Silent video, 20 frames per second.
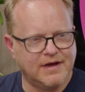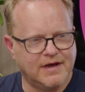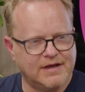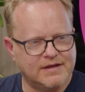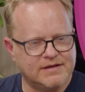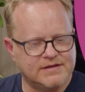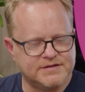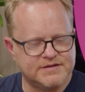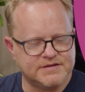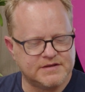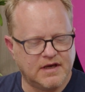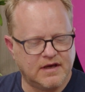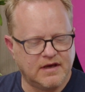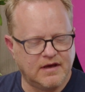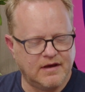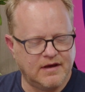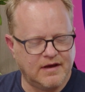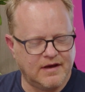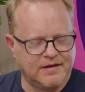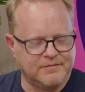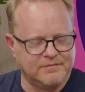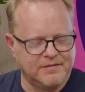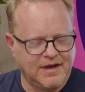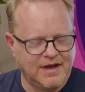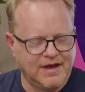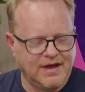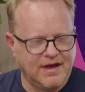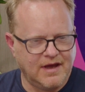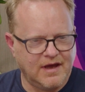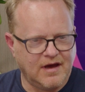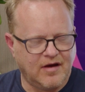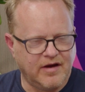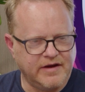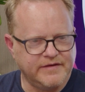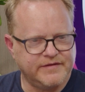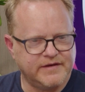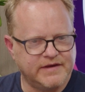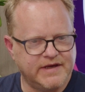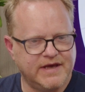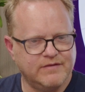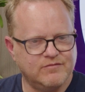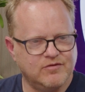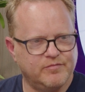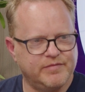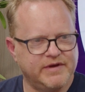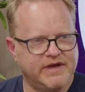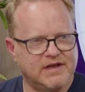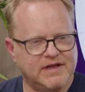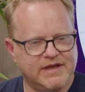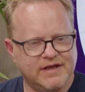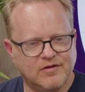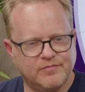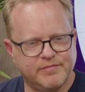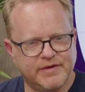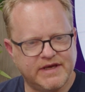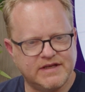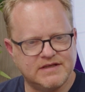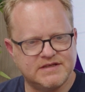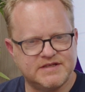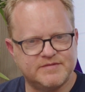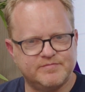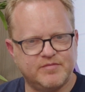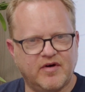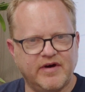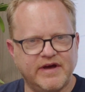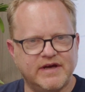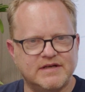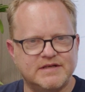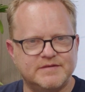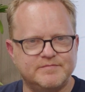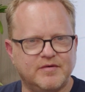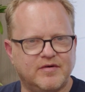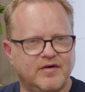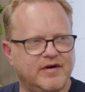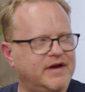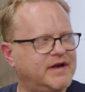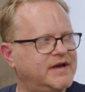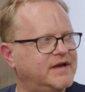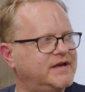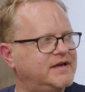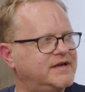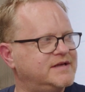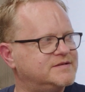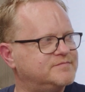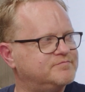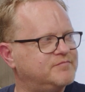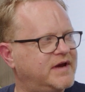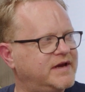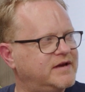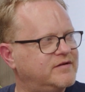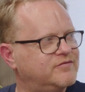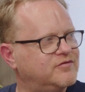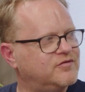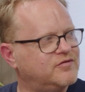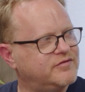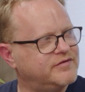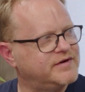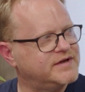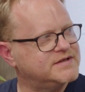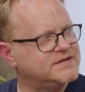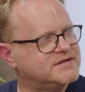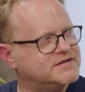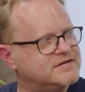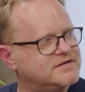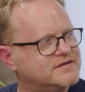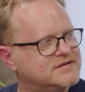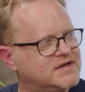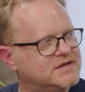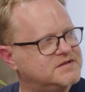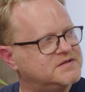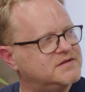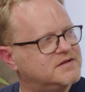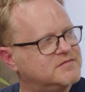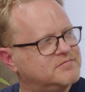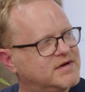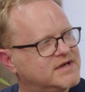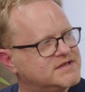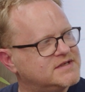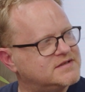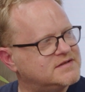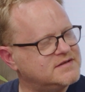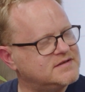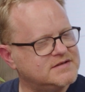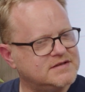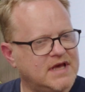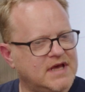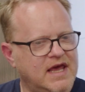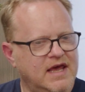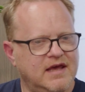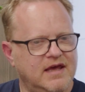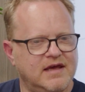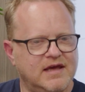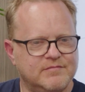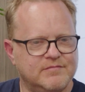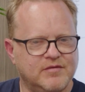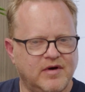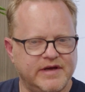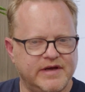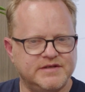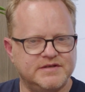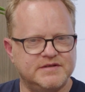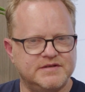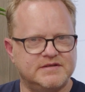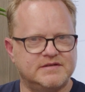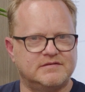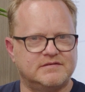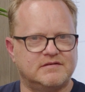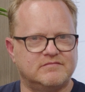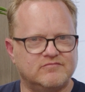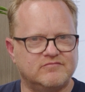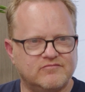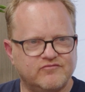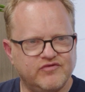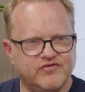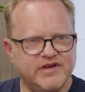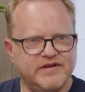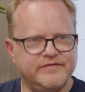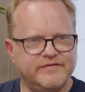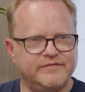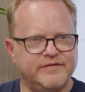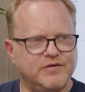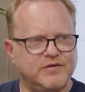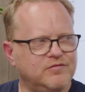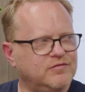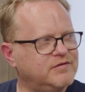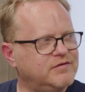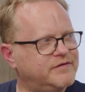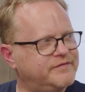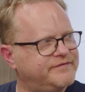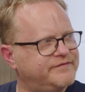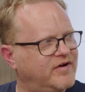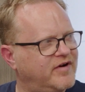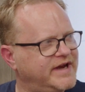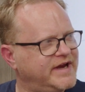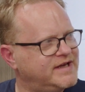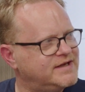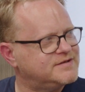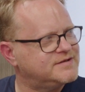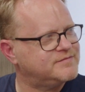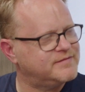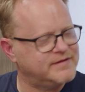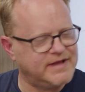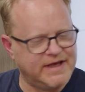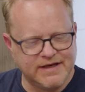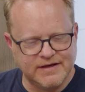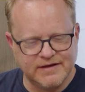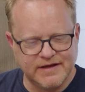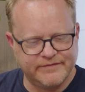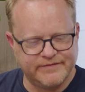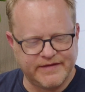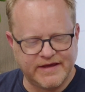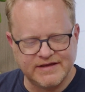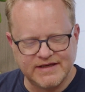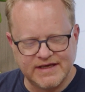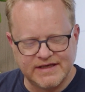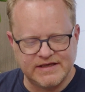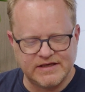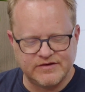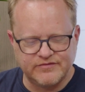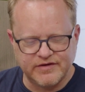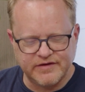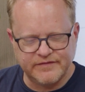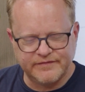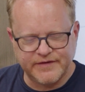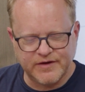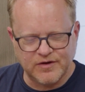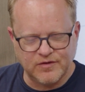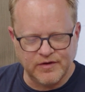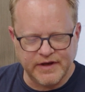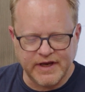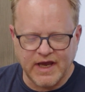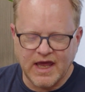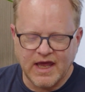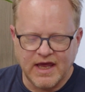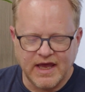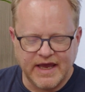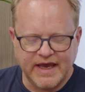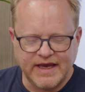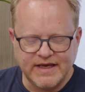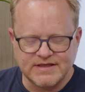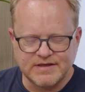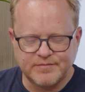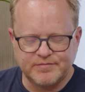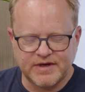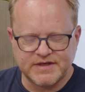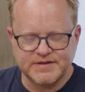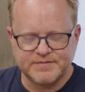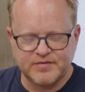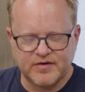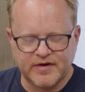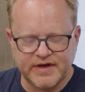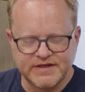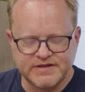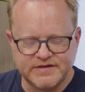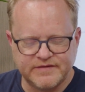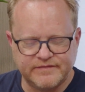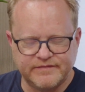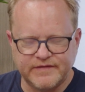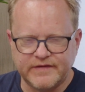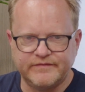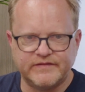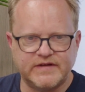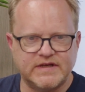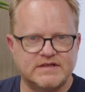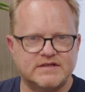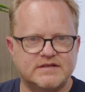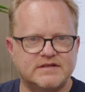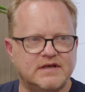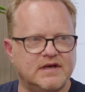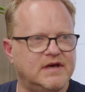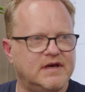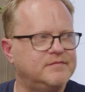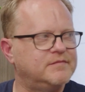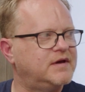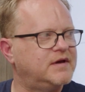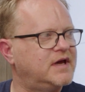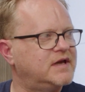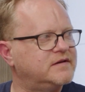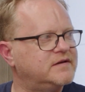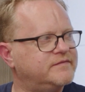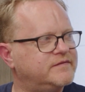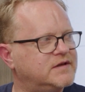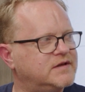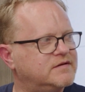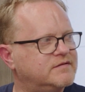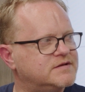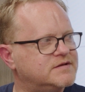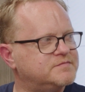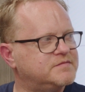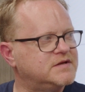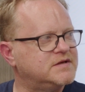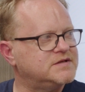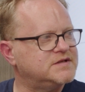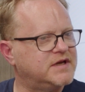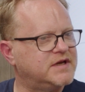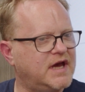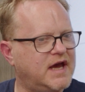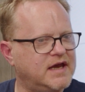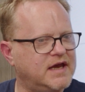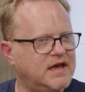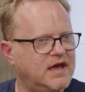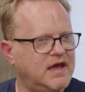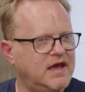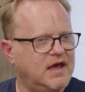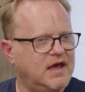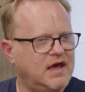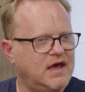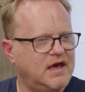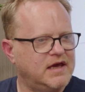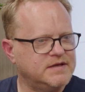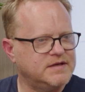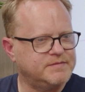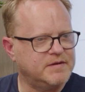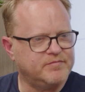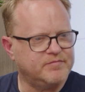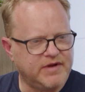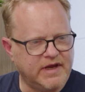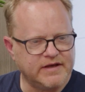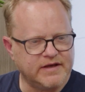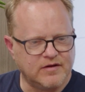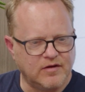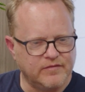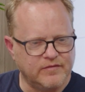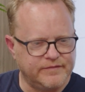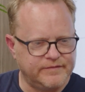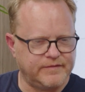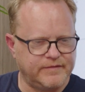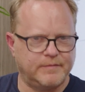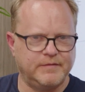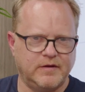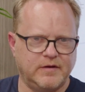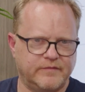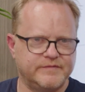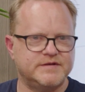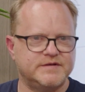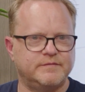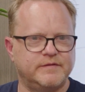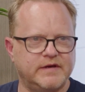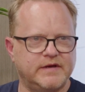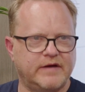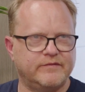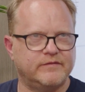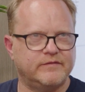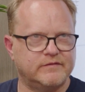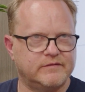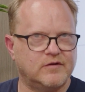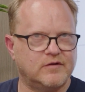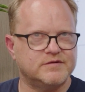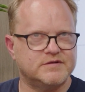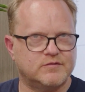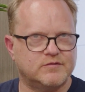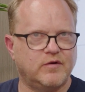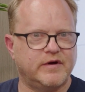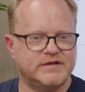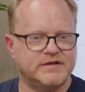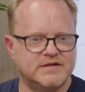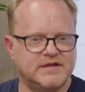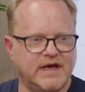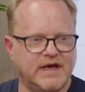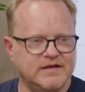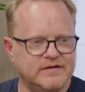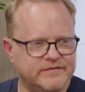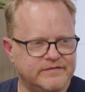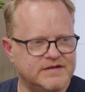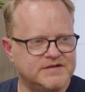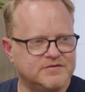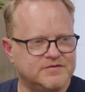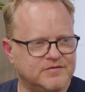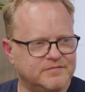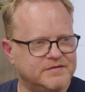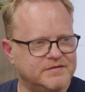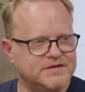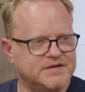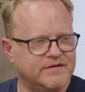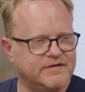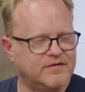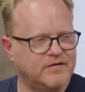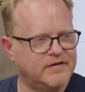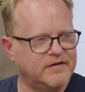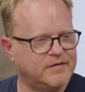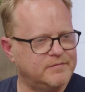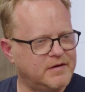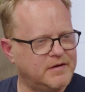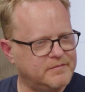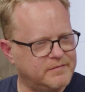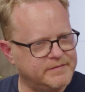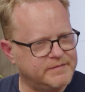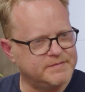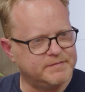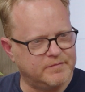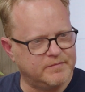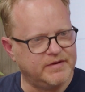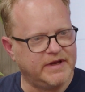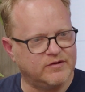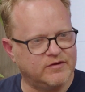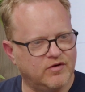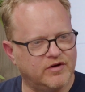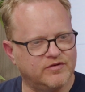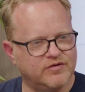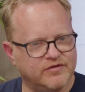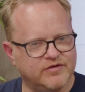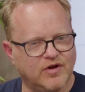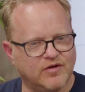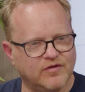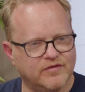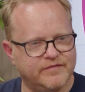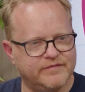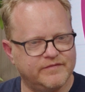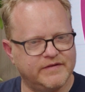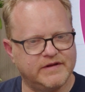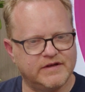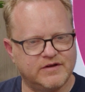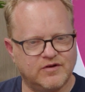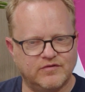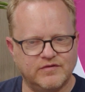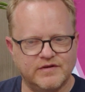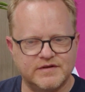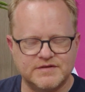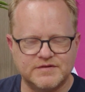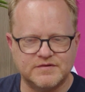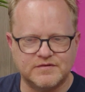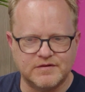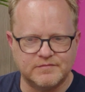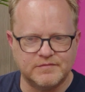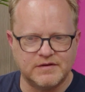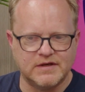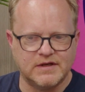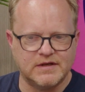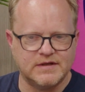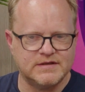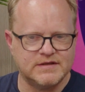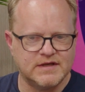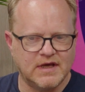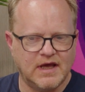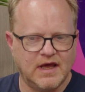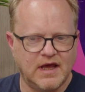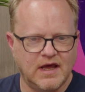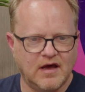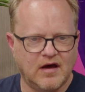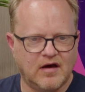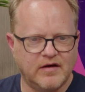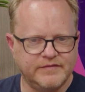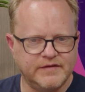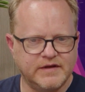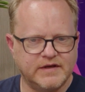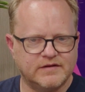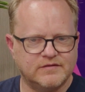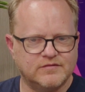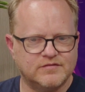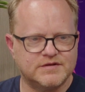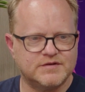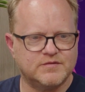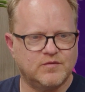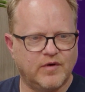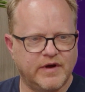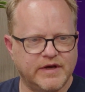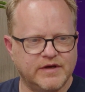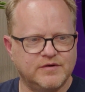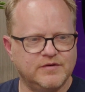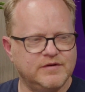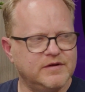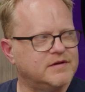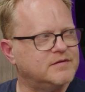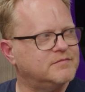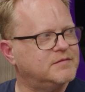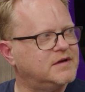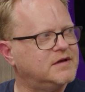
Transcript: And I think he will be a little bit inspired by his mate Rory's success at the Masters. He might just refuel the fires within if they needed refueling. He's a best price of 50s ahead of the USPGA. He's been playing golf. I mean, obviously we haven't got quite to the end of this tournament that's going on at the moment. He's been playing quite good golf in the current tournament, and I think it looks quite good at the moment.